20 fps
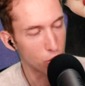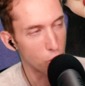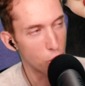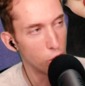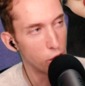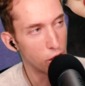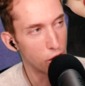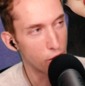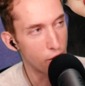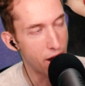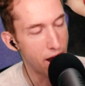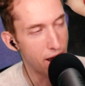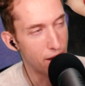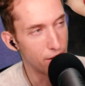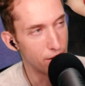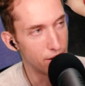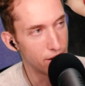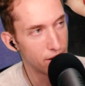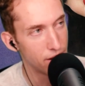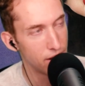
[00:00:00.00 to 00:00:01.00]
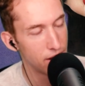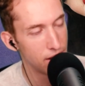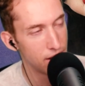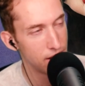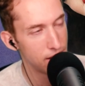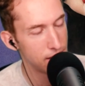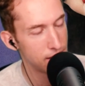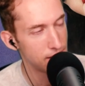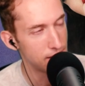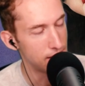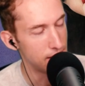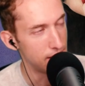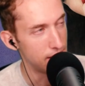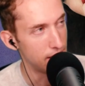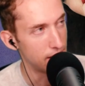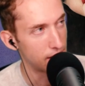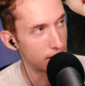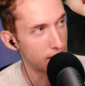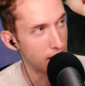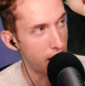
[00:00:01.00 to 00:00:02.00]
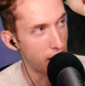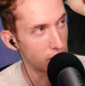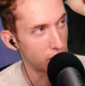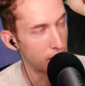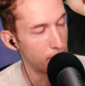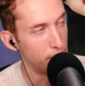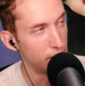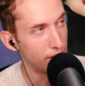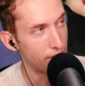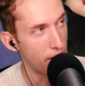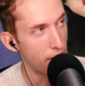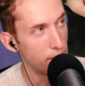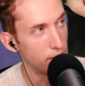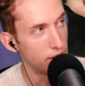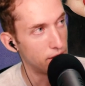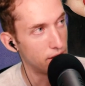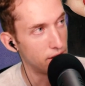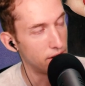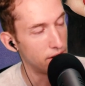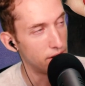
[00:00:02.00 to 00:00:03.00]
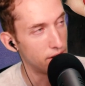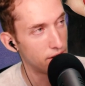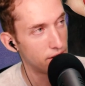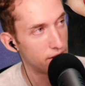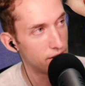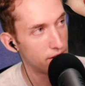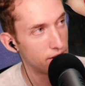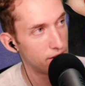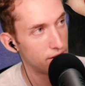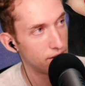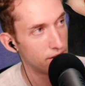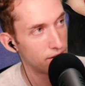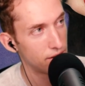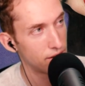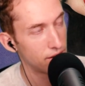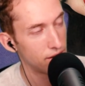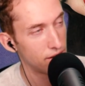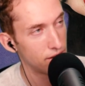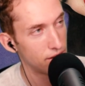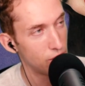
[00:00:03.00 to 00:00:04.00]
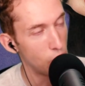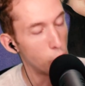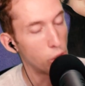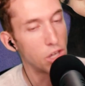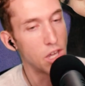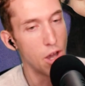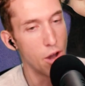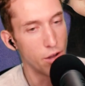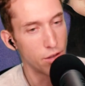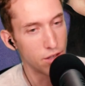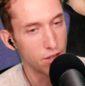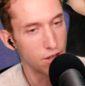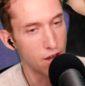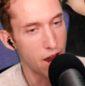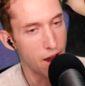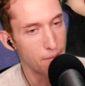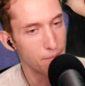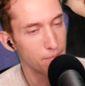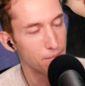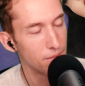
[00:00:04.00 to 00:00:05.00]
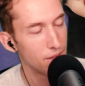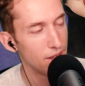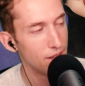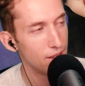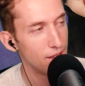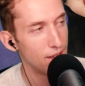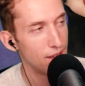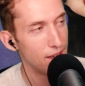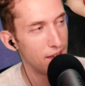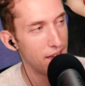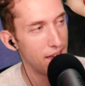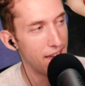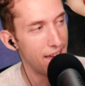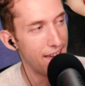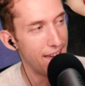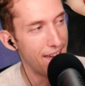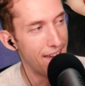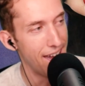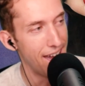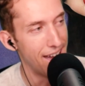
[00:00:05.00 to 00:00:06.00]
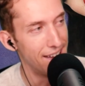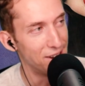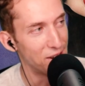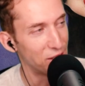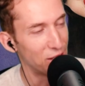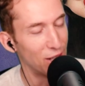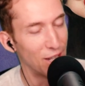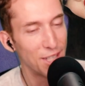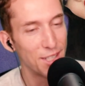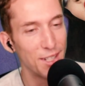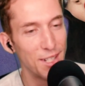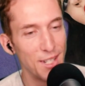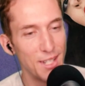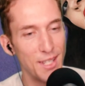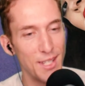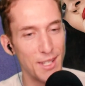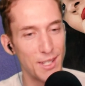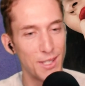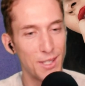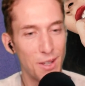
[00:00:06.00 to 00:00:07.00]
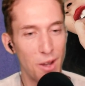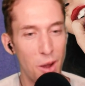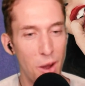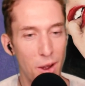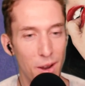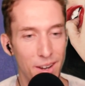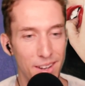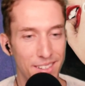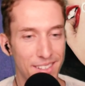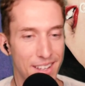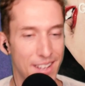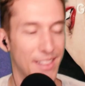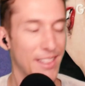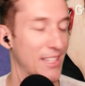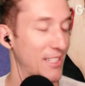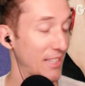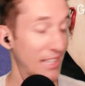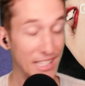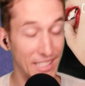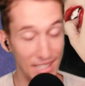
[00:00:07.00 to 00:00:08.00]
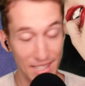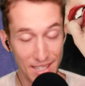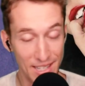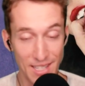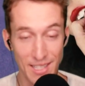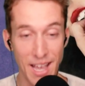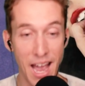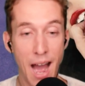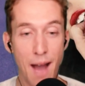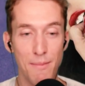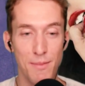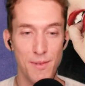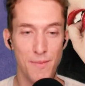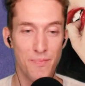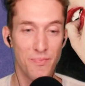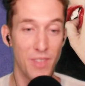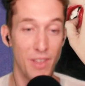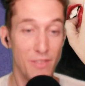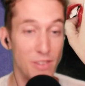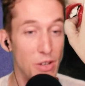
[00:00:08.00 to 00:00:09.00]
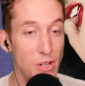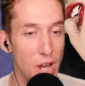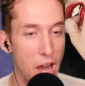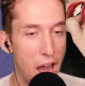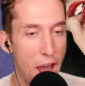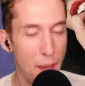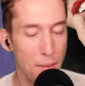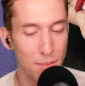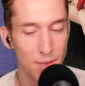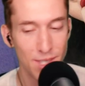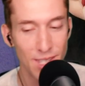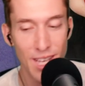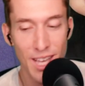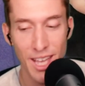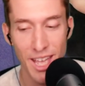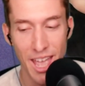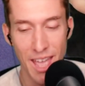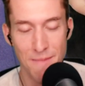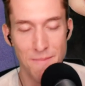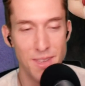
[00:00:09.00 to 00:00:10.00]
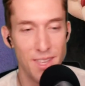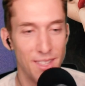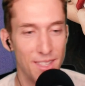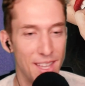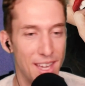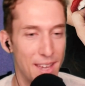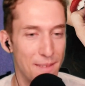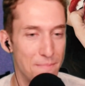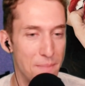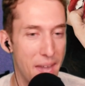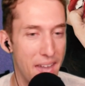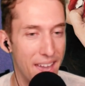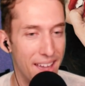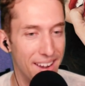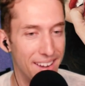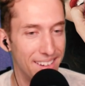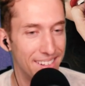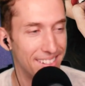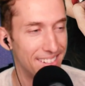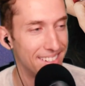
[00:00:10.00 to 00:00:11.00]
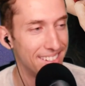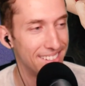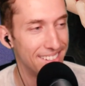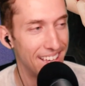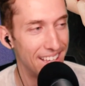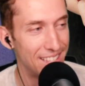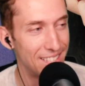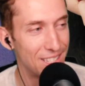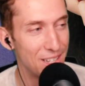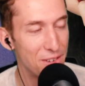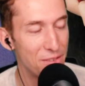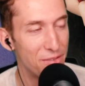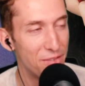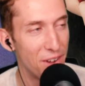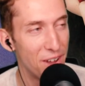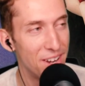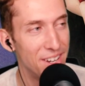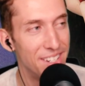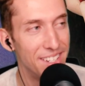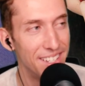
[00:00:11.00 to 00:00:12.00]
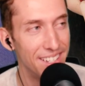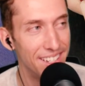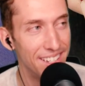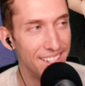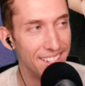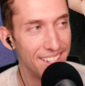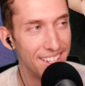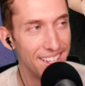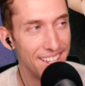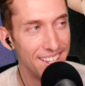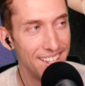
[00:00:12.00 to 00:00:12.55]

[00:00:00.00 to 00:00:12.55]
strolling around. Uh, gosh, I believe I was in Tokyo at the time, and just listening to this song, and uh, listening to this album a few times, and be like, man, it's so fun to.